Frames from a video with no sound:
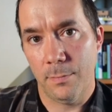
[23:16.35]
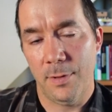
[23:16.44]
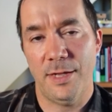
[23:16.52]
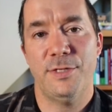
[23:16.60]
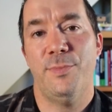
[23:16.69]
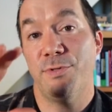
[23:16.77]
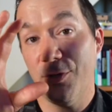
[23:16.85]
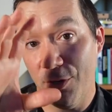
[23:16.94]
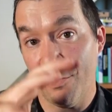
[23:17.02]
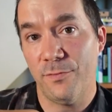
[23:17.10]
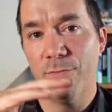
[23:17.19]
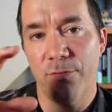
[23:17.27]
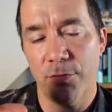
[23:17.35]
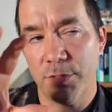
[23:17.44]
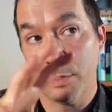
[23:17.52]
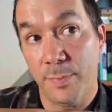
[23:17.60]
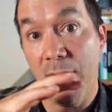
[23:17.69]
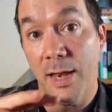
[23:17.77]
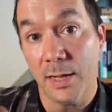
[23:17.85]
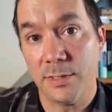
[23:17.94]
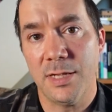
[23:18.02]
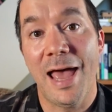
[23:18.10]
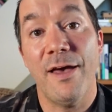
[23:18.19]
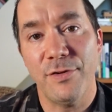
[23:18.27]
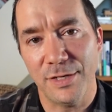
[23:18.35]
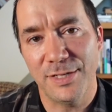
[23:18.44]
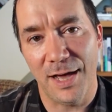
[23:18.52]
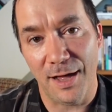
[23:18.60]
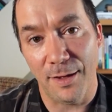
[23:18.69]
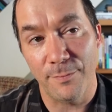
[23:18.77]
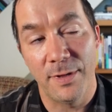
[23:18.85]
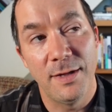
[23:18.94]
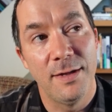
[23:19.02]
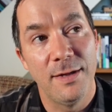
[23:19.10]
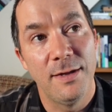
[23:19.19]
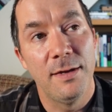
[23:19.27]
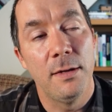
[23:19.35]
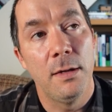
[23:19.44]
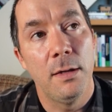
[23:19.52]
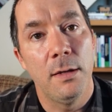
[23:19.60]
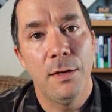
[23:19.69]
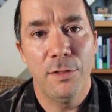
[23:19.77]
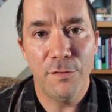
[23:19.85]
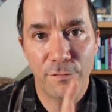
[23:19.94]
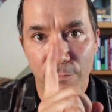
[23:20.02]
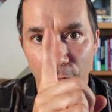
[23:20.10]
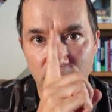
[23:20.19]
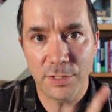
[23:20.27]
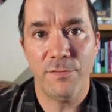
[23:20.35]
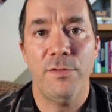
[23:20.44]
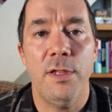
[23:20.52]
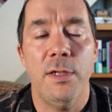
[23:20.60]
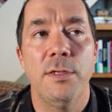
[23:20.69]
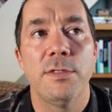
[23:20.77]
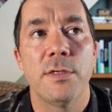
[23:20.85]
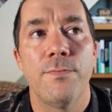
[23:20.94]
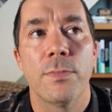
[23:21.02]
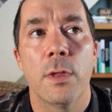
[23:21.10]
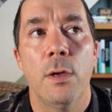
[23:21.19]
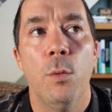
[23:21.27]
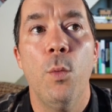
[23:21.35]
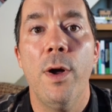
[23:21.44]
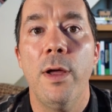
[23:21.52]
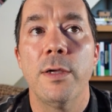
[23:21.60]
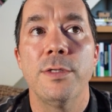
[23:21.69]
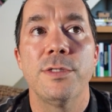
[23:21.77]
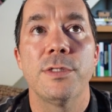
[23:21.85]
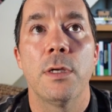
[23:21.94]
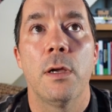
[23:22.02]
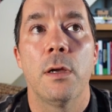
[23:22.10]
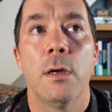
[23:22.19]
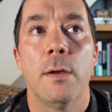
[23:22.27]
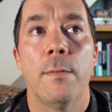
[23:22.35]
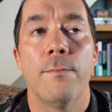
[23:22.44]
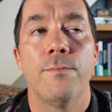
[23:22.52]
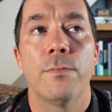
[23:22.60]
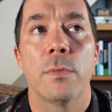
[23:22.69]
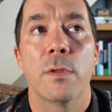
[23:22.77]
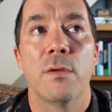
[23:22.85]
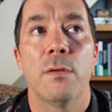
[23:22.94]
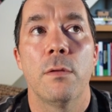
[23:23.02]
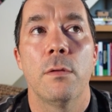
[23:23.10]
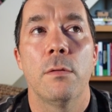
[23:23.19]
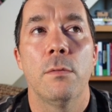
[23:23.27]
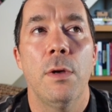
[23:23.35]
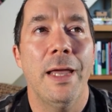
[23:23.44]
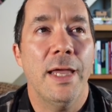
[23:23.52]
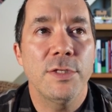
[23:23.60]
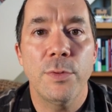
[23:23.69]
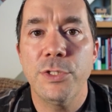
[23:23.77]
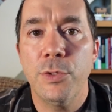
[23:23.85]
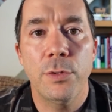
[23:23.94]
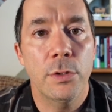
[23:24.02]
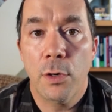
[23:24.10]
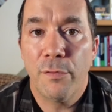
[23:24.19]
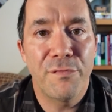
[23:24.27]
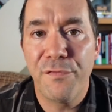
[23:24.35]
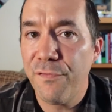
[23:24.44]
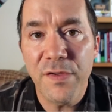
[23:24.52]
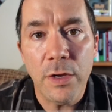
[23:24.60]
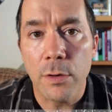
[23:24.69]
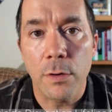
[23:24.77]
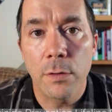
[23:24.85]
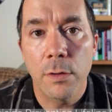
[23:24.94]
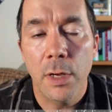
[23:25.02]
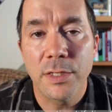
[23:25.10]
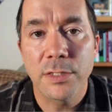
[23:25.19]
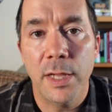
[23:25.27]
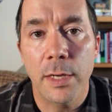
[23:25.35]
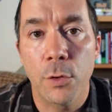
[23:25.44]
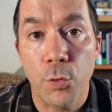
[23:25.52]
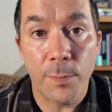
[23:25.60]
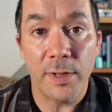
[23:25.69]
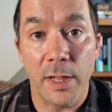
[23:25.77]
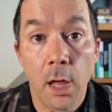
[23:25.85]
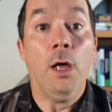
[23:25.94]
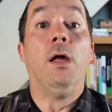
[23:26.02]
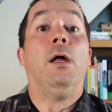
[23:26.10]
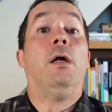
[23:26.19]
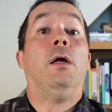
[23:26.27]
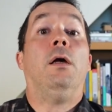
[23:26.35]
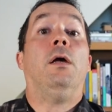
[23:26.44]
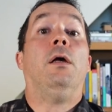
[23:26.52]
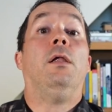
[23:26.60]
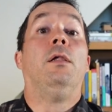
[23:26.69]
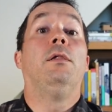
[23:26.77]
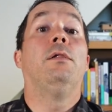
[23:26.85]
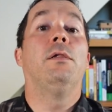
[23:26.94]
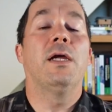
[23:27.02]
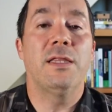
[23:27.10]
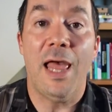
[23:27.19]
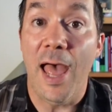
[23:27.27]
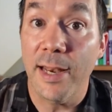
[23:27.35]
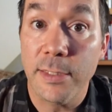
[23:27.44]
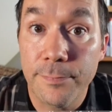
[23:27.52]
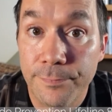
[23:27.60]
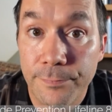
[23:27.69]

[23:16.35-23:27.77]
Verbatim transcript: as opposed, you know, versus panic is having Tom. The first of these was, I guess, what you could call fear. It's like gripping, like, like that.